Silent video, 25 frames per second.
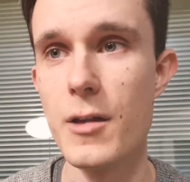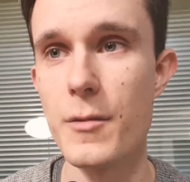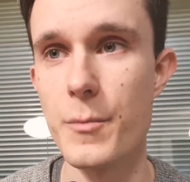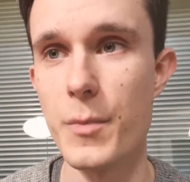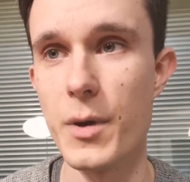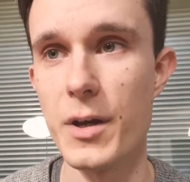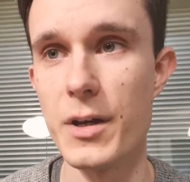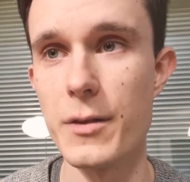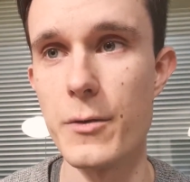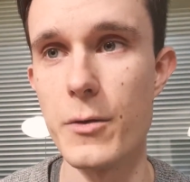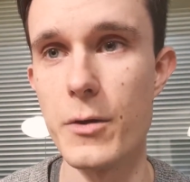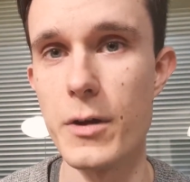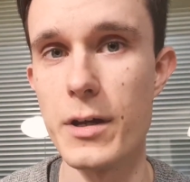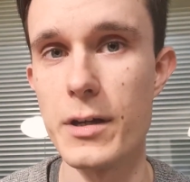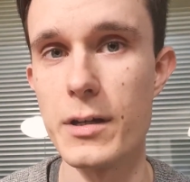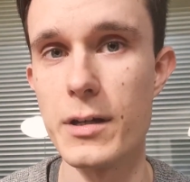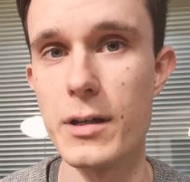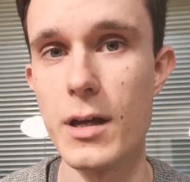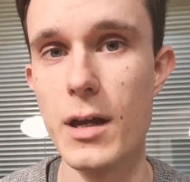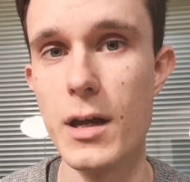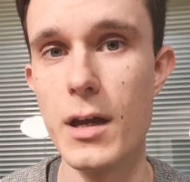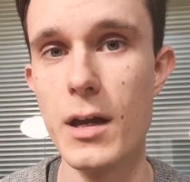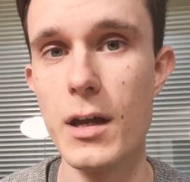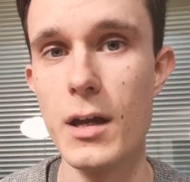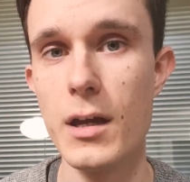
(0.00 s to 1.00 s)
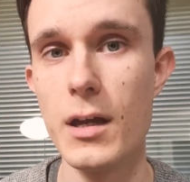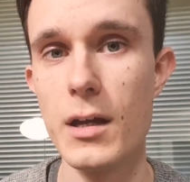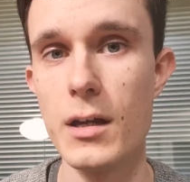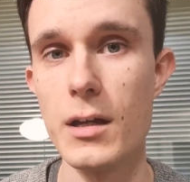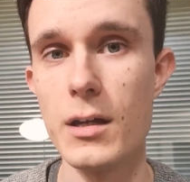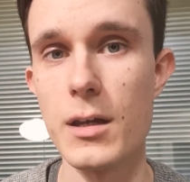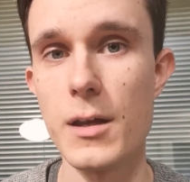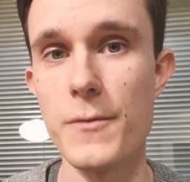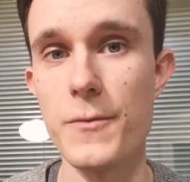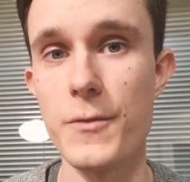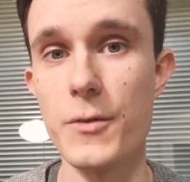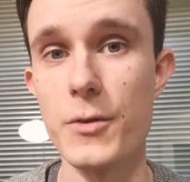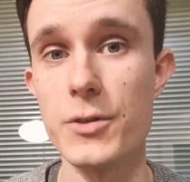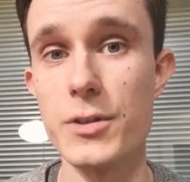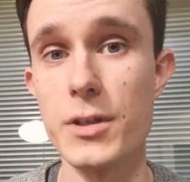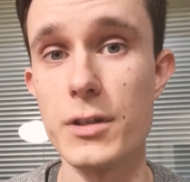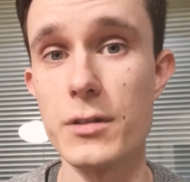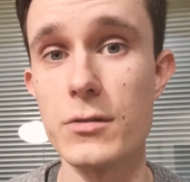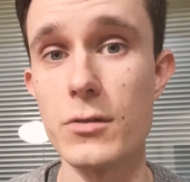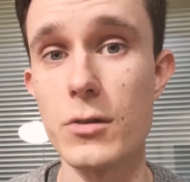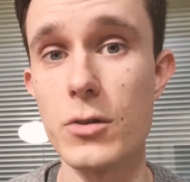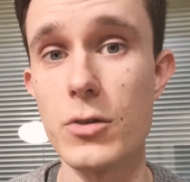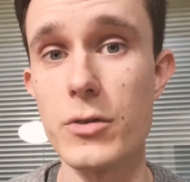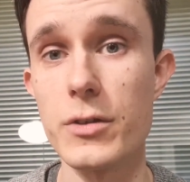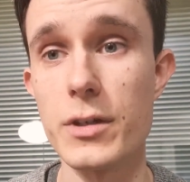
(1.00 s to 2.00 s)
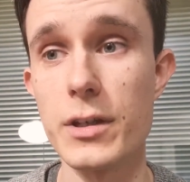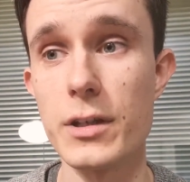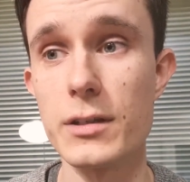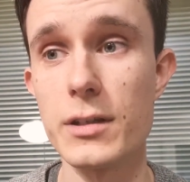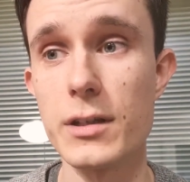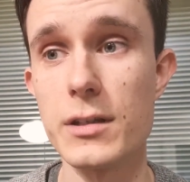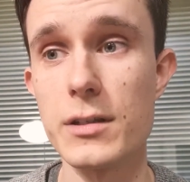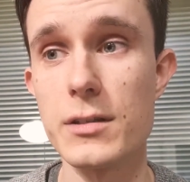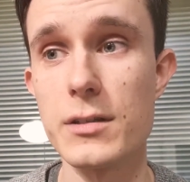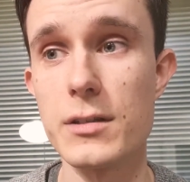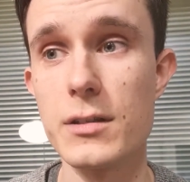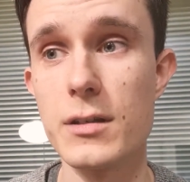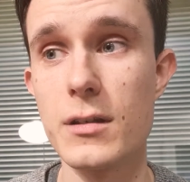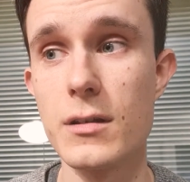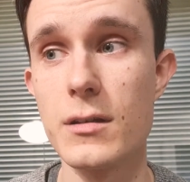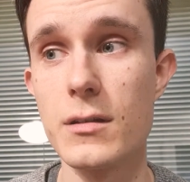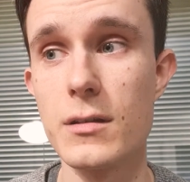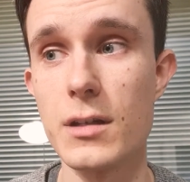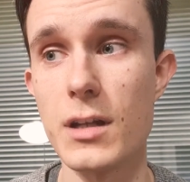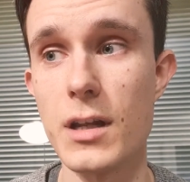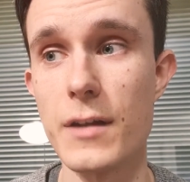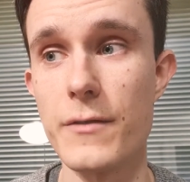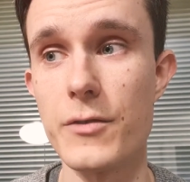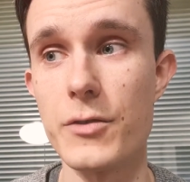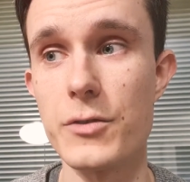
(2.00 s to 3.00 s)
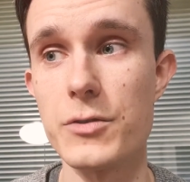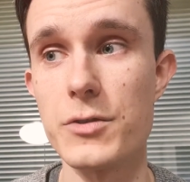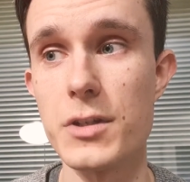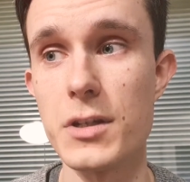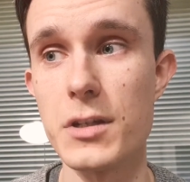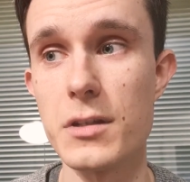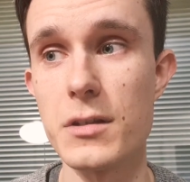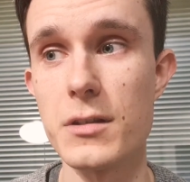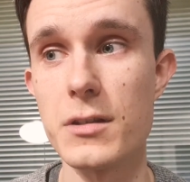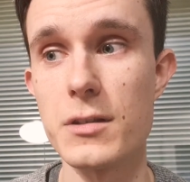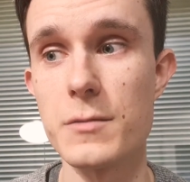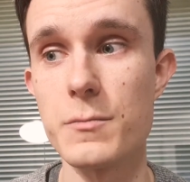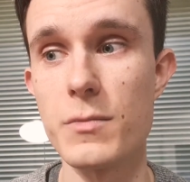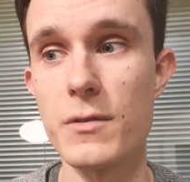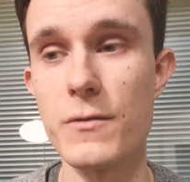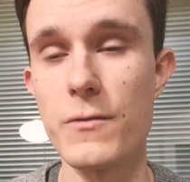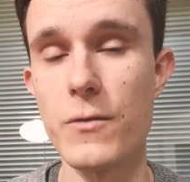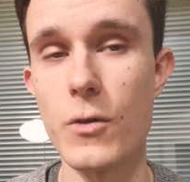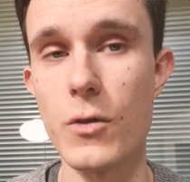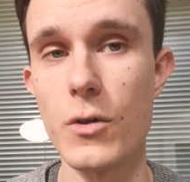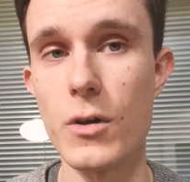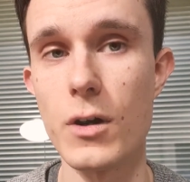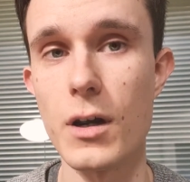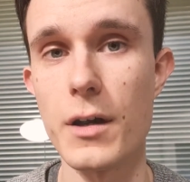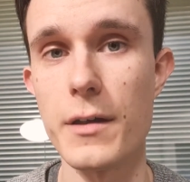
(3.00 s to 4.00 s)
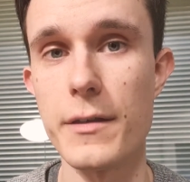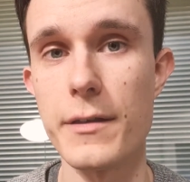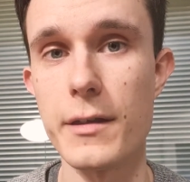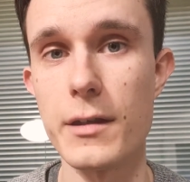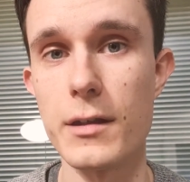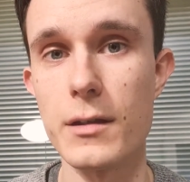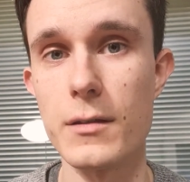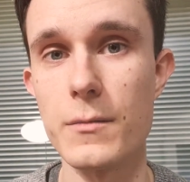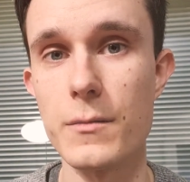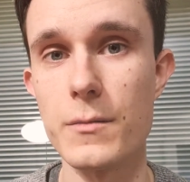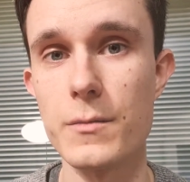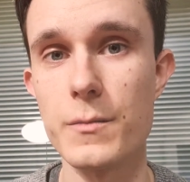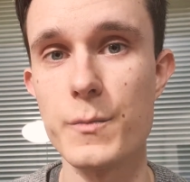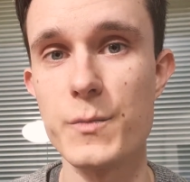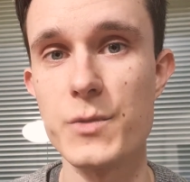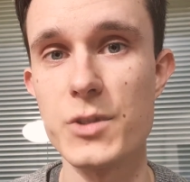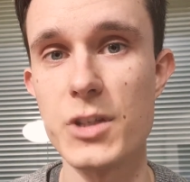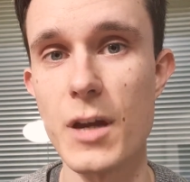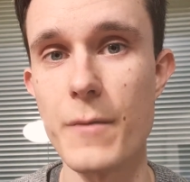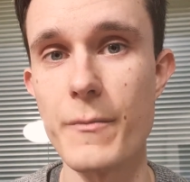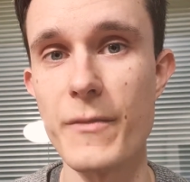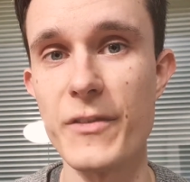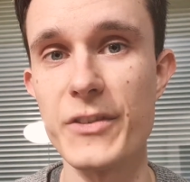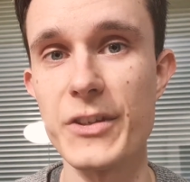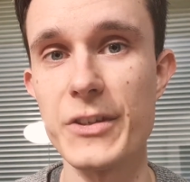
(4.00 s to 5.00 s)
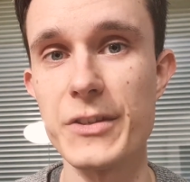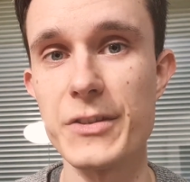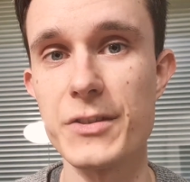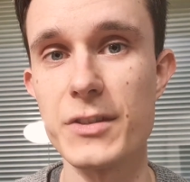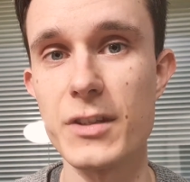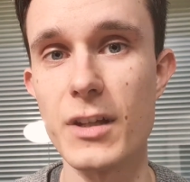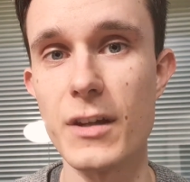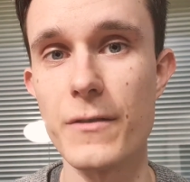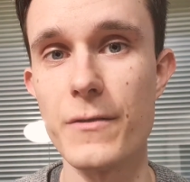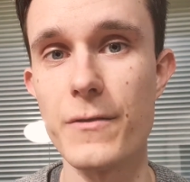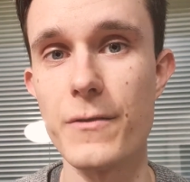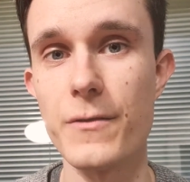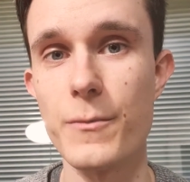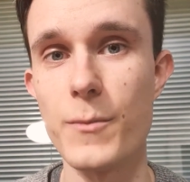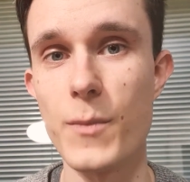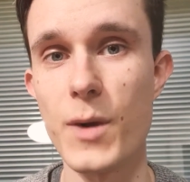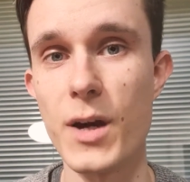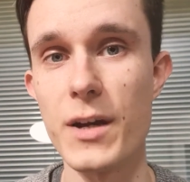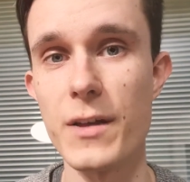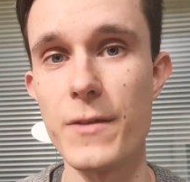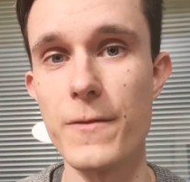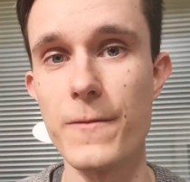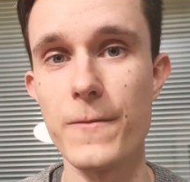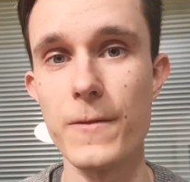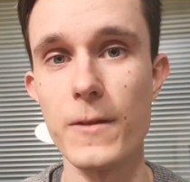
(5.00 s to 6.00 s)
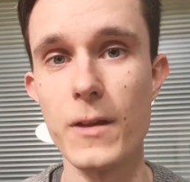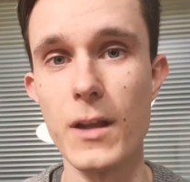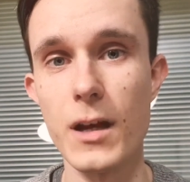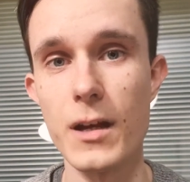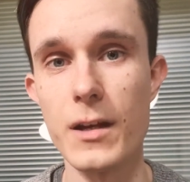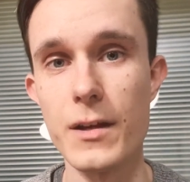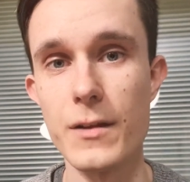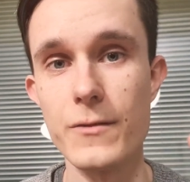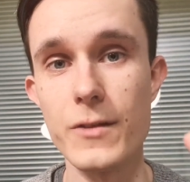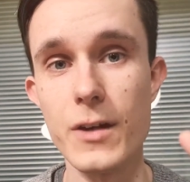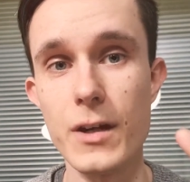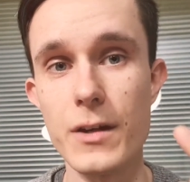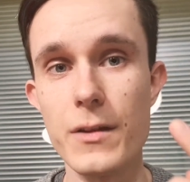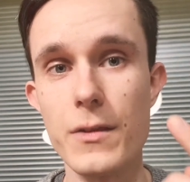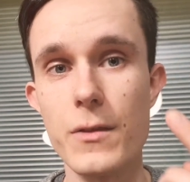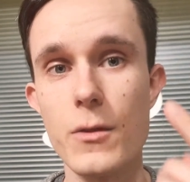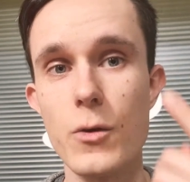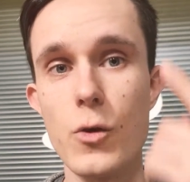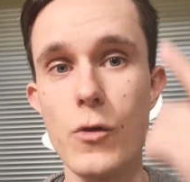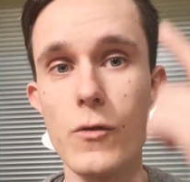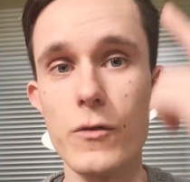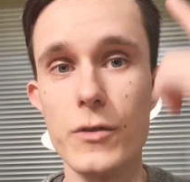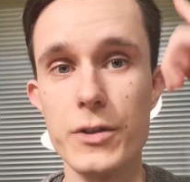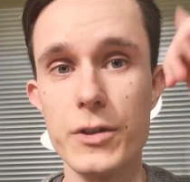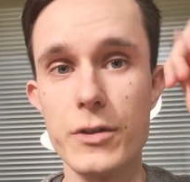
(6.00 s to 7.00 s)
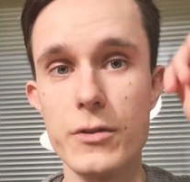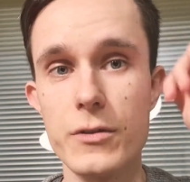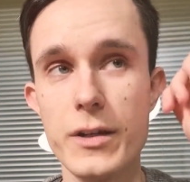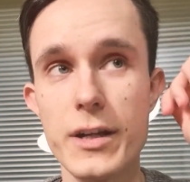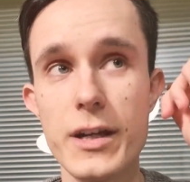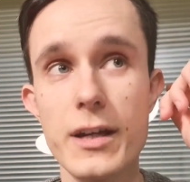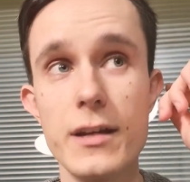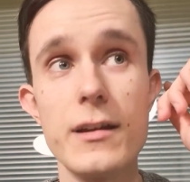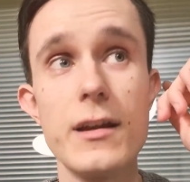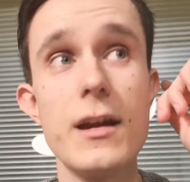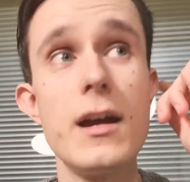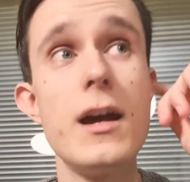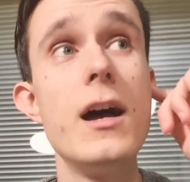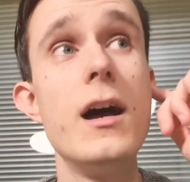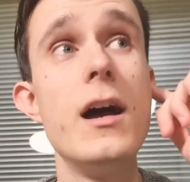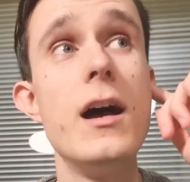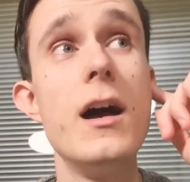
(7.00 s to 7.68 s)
By the way, if you're just learning this, never seen this before, I think some of this stuff might fly right over your head,